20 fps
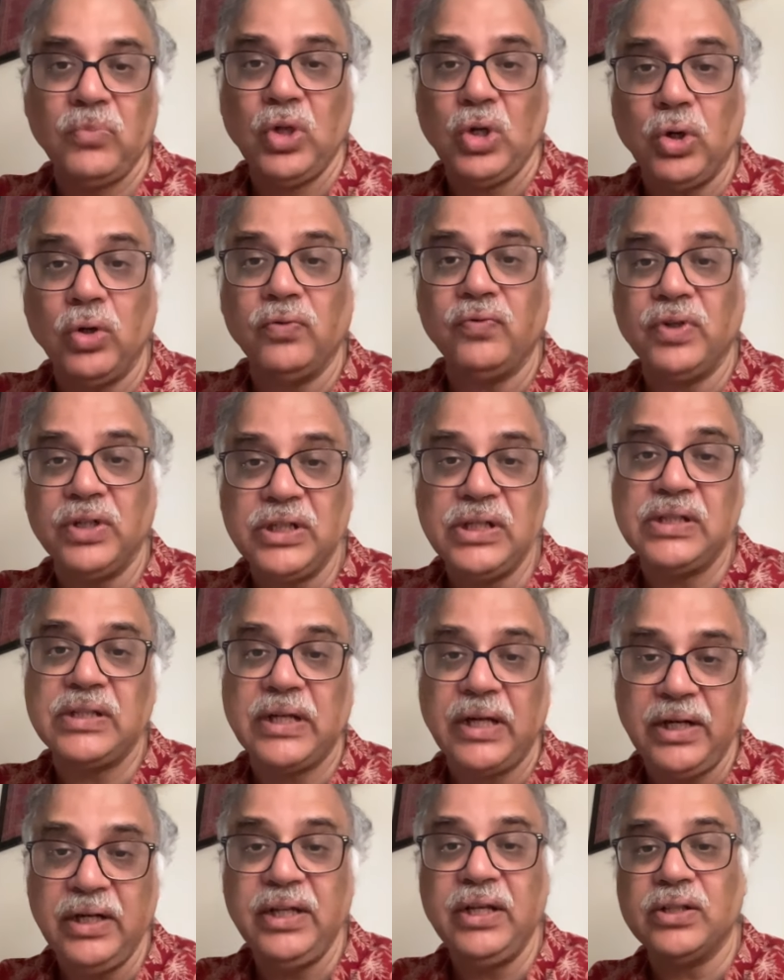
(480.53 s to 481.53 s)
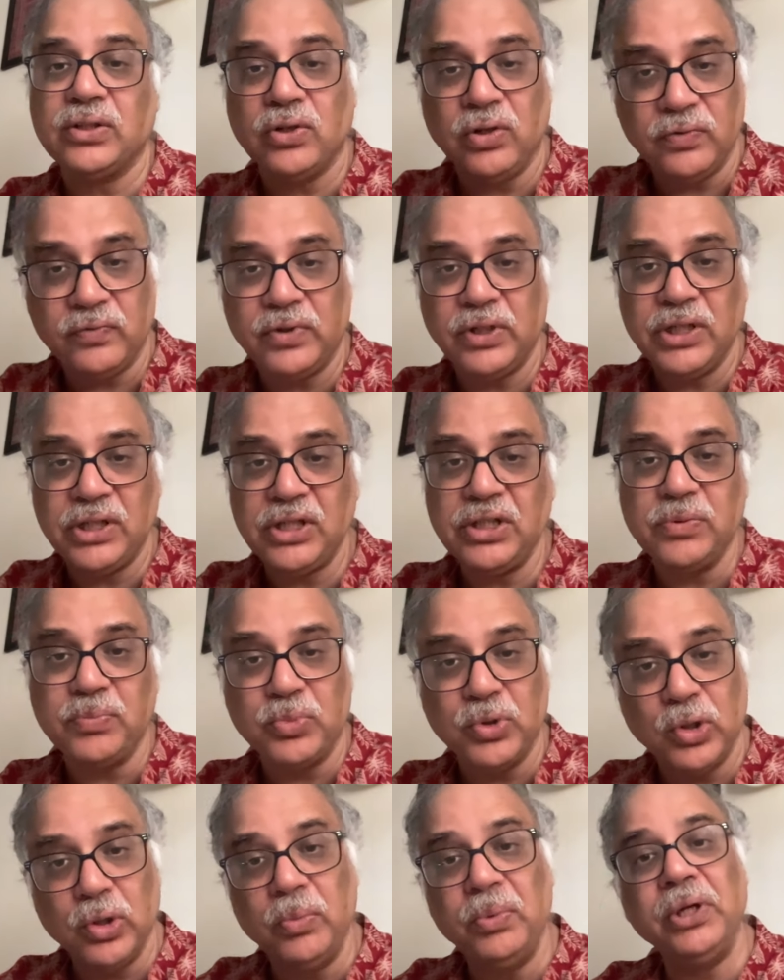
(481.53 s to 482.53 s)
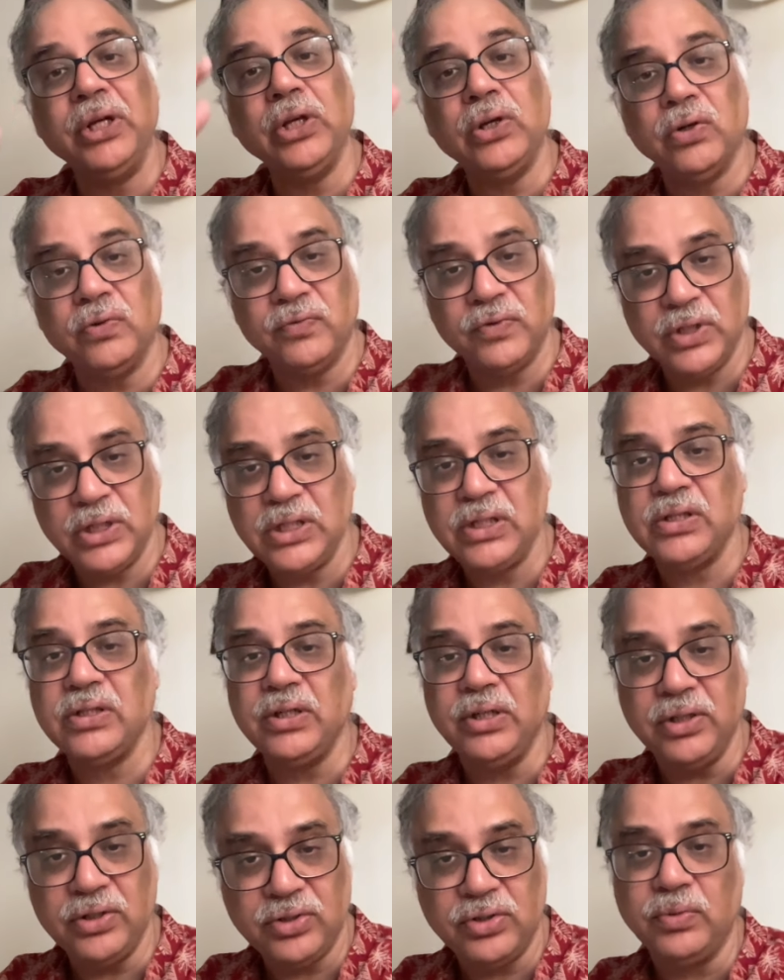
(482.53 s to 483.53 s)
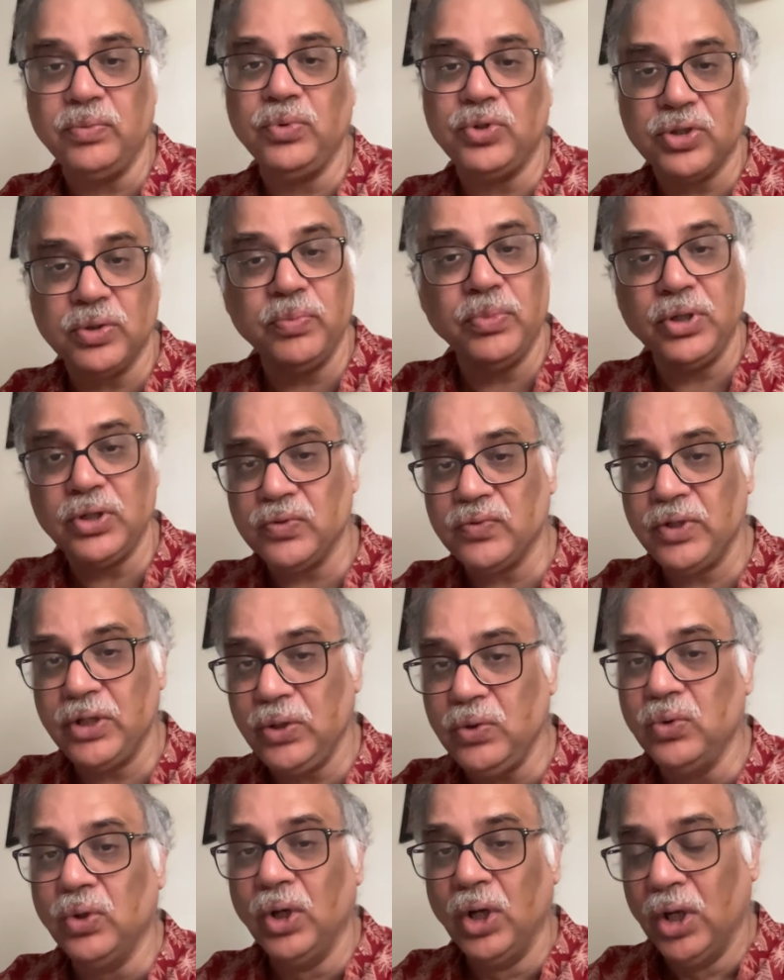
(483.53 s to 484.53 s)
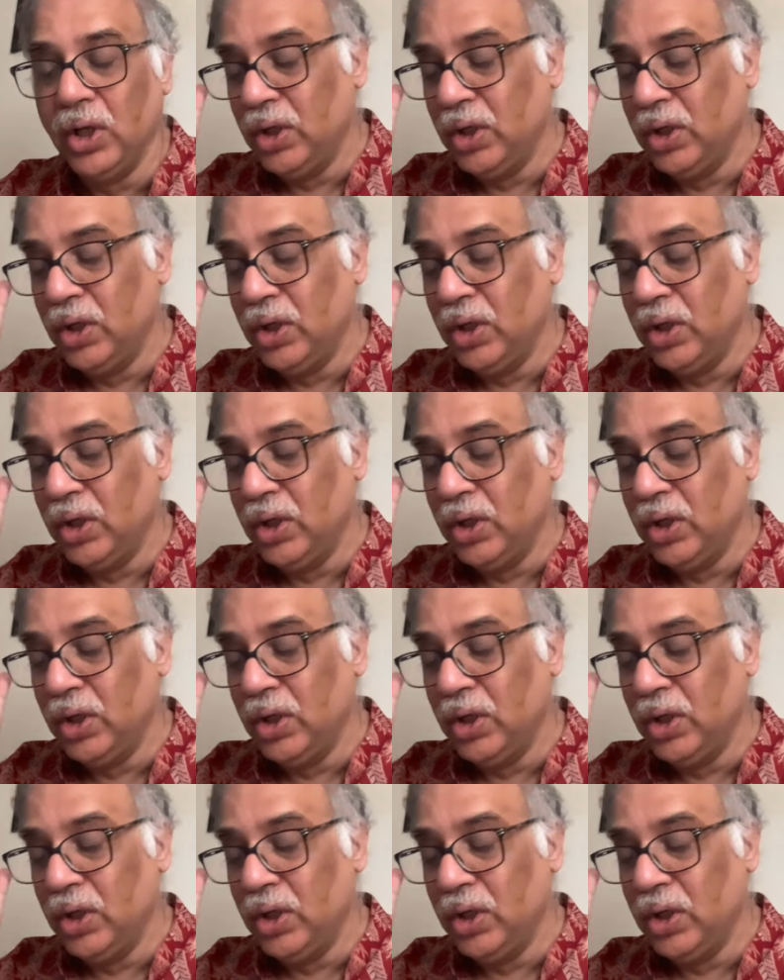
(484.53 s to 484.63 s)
convergence ideas, convergence in probability, convergence in distribution, because when you